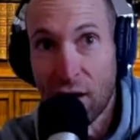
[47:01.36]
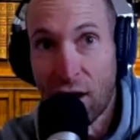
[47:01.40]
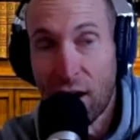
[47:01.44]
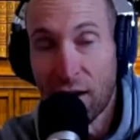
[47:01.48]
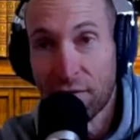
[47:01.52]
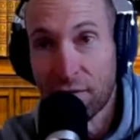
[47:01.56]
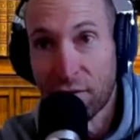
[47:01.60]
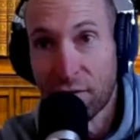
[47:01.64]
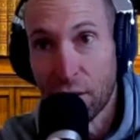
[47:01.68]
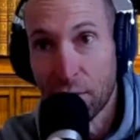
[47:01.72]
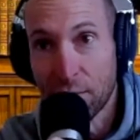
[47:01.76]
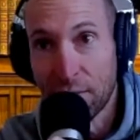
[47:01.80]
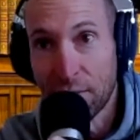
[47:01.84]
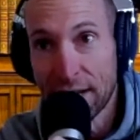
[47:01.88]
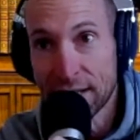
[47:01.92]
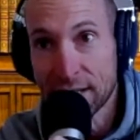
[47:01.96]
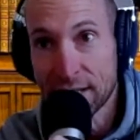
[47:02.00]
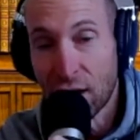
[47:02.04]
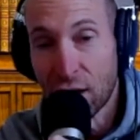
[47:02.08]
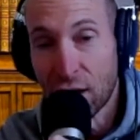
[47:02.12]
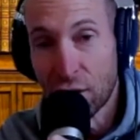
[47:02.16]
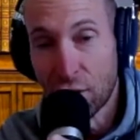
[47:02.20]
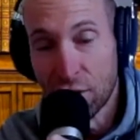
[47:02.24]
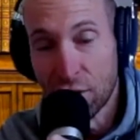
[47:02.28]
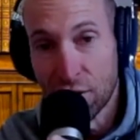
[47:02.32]
firm that it's
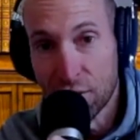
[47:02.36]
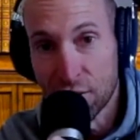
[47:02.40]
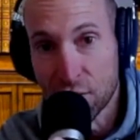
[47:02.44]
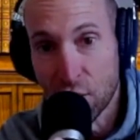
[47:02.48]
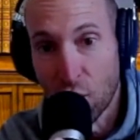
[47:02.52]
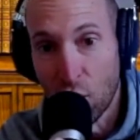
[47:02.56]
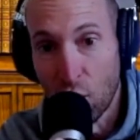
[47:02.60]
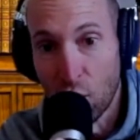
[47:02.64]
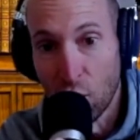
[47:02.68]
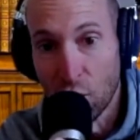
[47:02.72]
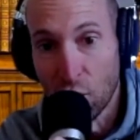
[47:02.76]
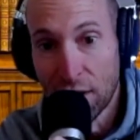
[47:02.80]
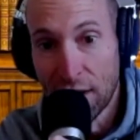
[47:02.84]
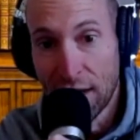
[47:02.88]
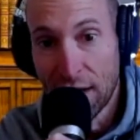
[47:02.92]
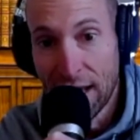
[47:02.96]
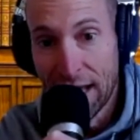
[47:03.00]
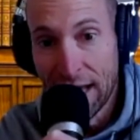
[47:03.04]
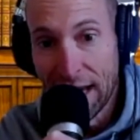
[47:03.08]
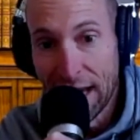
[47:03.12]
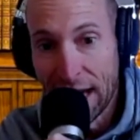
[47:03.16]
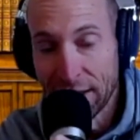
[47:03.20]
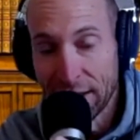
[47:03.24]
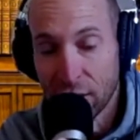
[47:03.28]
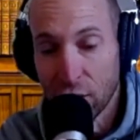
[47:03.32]
100 years old
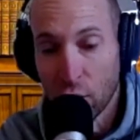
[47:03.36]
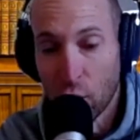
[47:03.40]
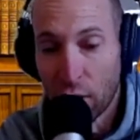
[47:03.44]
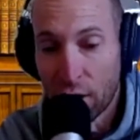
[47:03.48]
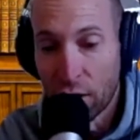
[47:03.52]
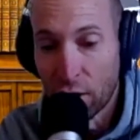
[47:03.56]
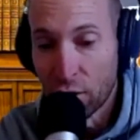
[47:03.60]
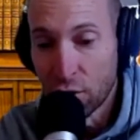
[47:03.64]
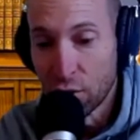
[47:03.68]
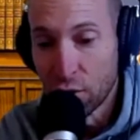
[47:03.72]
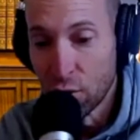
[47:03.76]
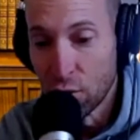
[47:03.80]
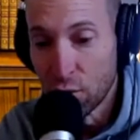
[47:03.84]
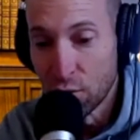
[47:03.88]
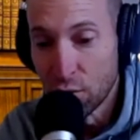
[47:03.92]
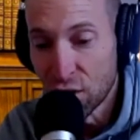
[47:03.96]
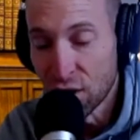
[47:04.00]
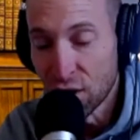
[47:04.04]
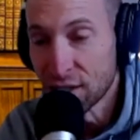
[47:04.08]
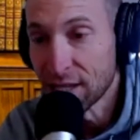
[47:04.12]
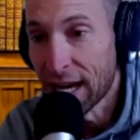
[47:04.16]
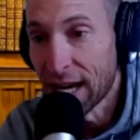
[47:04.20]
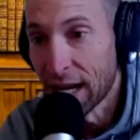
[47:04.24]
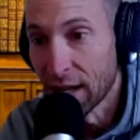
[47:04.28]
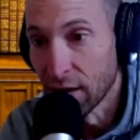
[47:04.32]
and the lawyer who
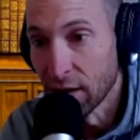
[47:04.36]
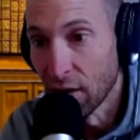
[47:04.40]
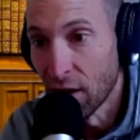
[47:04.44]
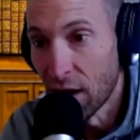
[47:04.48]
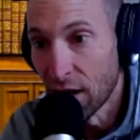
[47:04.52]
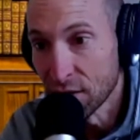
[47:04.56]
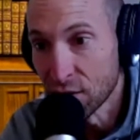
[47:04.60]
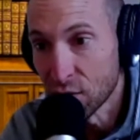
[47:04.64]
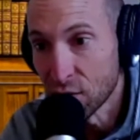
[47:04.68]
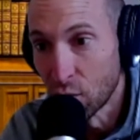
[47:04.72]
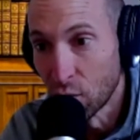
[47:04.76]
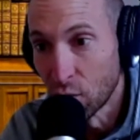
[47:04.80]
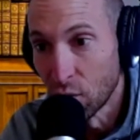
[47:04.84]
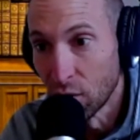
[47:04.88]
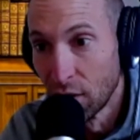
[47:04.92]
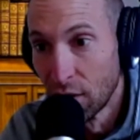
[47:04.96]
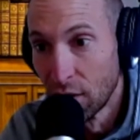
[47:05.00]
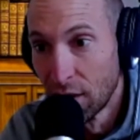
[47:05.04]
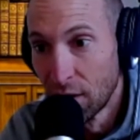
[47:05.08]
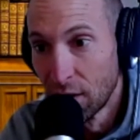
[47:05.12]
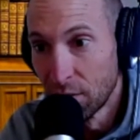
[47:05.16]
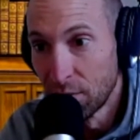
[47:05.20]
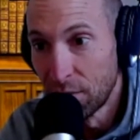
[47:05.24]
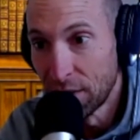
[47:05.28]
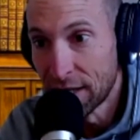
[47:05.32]
just got out of law school.
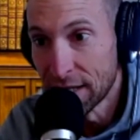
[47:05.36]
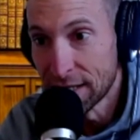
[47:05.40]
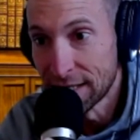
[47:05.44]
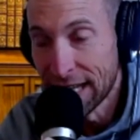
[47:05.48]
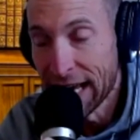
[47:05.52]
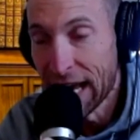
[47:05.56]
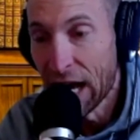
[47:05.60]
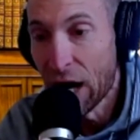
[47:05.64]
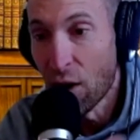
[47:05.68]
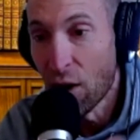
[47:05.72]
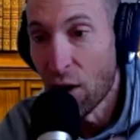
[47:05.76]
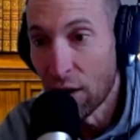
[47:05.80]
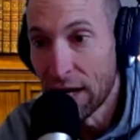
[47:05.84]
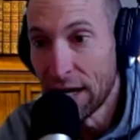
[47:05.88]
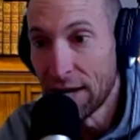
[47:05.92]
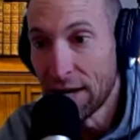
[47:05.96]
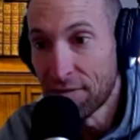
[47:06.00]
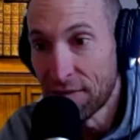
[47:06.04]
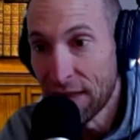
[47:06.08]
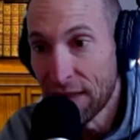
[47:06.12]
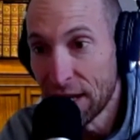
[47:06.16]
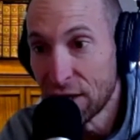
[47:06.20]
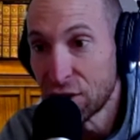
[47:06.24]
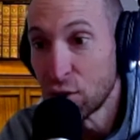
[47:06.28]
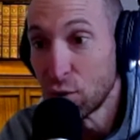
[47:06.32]
Because now,
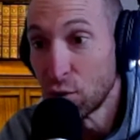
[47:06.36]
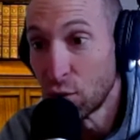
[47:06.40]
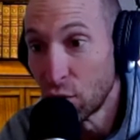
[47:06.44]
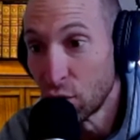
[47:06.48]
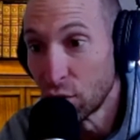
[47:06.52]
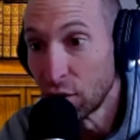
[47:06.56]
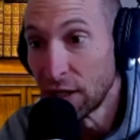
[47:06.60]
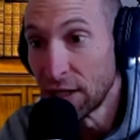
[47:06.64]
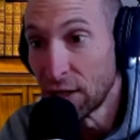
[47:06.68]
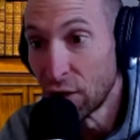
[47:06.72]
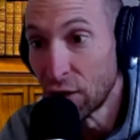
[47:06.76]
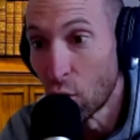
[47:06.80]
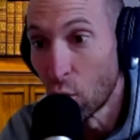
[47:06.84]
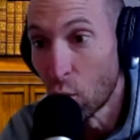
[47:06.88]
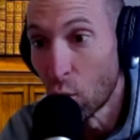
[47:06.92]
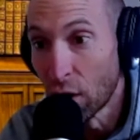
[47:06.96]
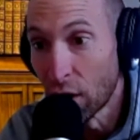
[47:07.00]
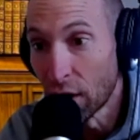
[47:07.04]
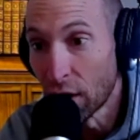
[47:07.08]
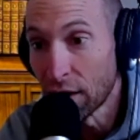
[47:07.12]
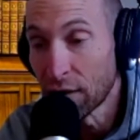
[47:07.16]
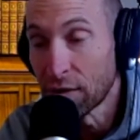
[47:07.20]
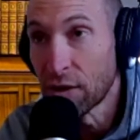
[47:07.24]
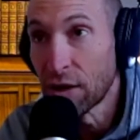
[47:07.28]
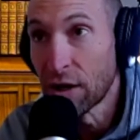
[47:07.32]
if they do good legal
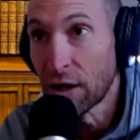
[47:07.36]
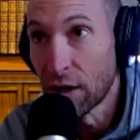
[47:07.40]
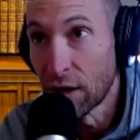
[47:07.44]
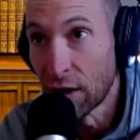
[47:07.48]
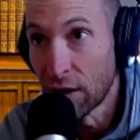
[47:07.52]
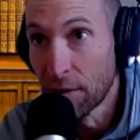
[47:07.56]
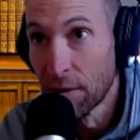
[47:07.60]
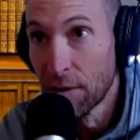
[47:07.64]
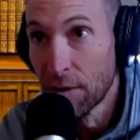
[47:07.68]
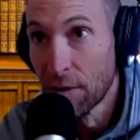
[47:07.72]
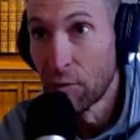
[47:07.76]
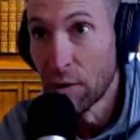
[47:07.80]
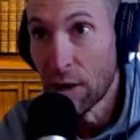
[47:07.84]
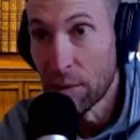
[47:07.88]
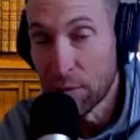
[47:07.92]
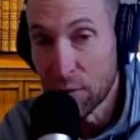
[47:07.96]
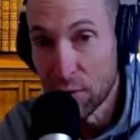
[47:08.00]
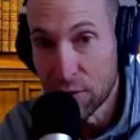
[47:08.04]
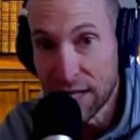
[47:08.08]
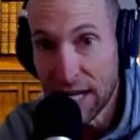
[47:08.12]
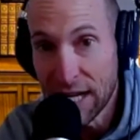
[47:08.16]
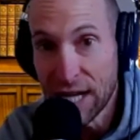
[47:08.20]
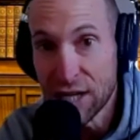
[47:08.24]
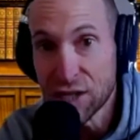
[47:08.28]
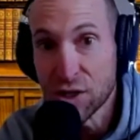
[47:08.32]
work, their
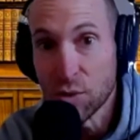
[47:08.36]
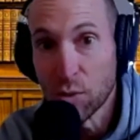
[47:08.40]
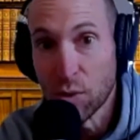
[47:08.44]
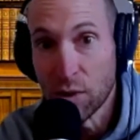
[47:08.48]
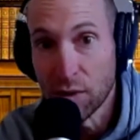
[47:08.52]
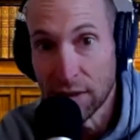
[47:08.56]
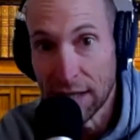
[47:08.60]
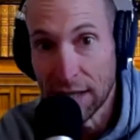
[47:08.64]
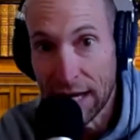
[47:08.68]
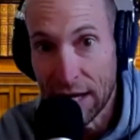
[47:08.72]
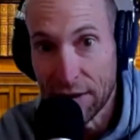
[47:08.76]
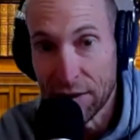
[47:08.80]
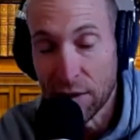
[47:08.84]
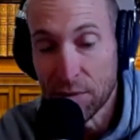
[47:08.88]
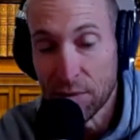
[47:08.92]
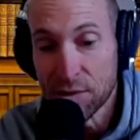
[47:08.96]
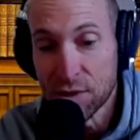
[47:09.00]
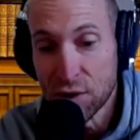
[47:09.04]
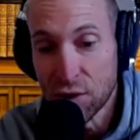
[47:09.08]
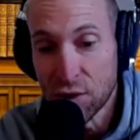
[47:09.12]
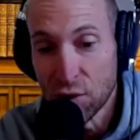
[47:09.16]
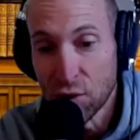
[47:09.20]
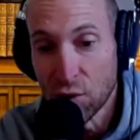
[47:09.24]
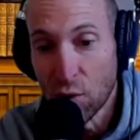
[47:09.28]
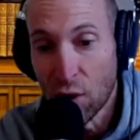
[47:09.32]
reputation will allow them
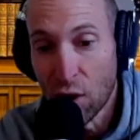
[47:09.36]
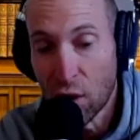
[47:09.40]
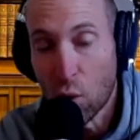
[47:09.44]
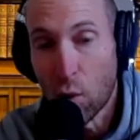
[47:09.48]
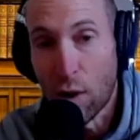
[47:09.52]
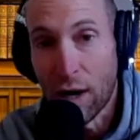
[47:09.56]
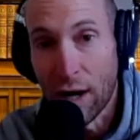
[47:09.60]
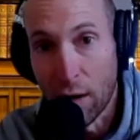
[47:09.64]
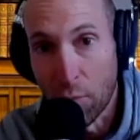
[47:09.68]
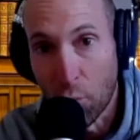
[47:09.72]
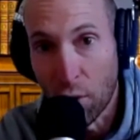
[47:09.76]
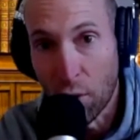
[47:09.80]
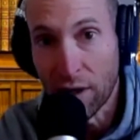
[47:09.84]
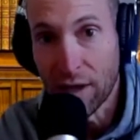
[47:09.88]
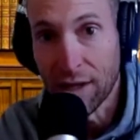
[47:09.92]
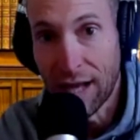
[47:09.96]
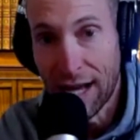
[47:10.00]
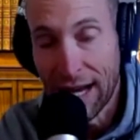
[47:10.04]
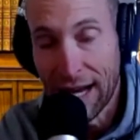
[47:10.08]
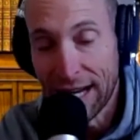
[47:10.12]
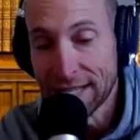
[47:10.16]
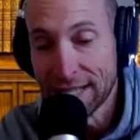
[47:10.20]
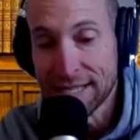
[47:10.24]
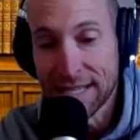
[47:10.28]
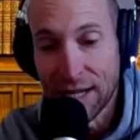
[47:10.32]
to acquire more
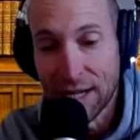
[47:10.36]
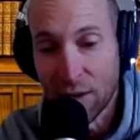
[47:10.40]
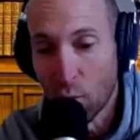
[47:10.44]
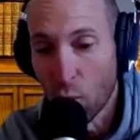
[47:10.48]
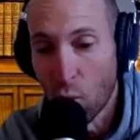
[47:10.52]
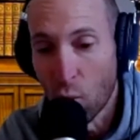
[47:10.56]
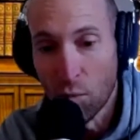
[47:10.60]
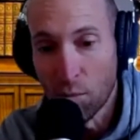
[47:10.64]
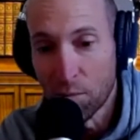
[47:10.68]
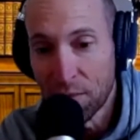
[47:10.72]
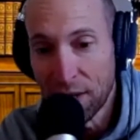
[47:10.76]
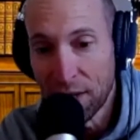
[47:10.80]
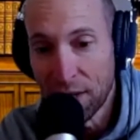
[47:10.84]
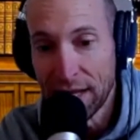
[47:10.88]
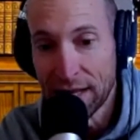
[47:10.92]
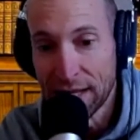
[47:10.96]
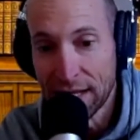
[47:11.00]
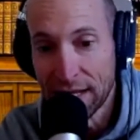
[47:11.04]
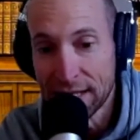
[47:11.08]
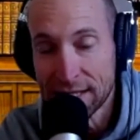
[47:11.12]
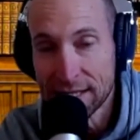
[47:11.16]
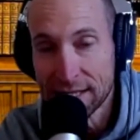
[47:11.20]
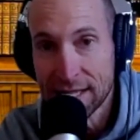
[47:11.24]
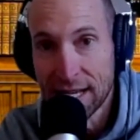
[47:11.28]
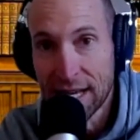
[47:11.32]
clients, and it won't be
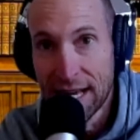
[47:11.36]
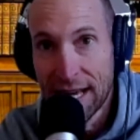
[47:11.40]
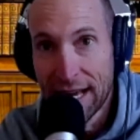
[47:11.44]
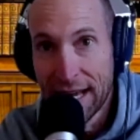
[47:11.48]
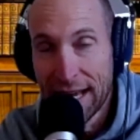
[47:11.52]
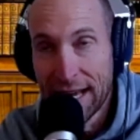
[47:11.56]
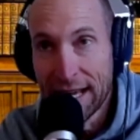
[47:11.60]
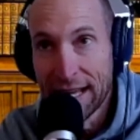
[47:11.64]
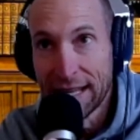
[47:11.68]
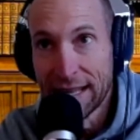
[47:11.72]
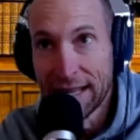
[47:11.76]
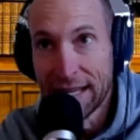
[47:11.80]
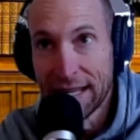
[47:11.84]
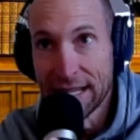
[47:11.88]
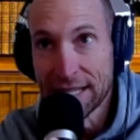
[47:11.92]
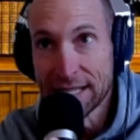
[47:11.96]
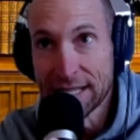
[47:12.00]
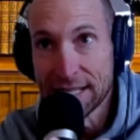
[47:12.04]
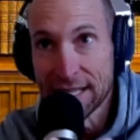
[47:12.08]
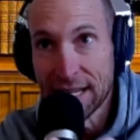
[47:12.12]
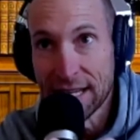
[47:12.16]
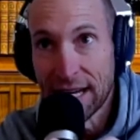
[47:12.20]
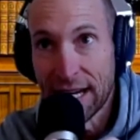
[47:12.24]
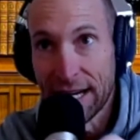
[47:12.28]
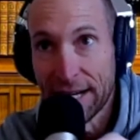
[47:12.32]
this
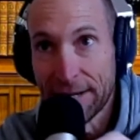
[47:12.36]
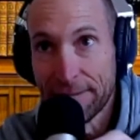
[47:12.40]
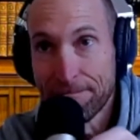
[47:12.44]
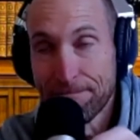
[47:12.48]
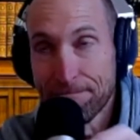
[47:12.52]
this uh,